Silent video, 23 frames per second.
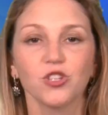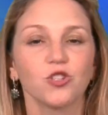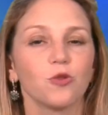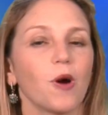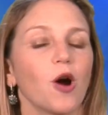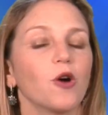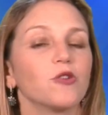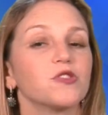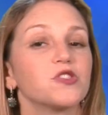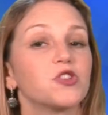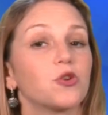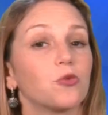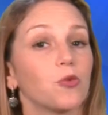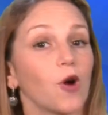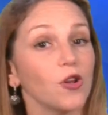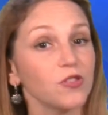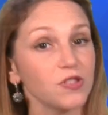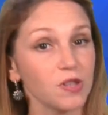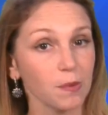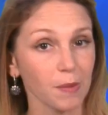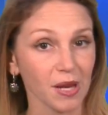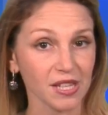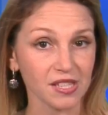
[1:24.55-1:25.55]
Tomorrow's
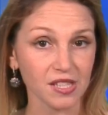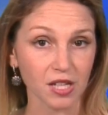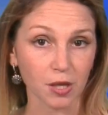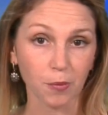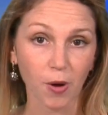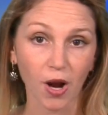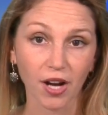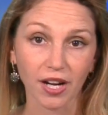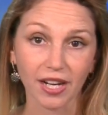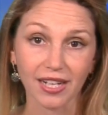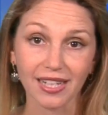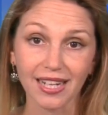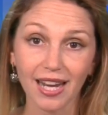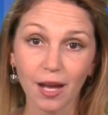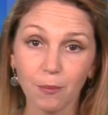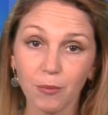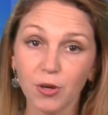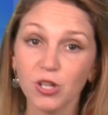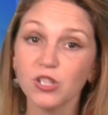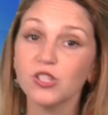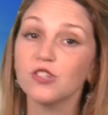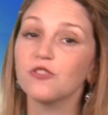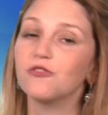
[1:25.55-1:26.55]
gross domestic product
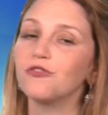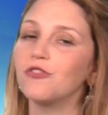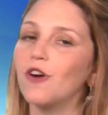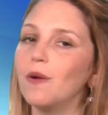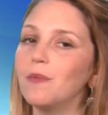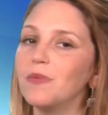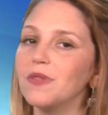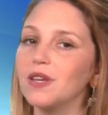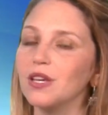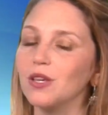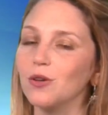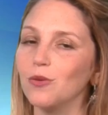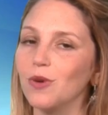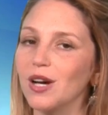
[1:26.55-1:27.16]
numbers from the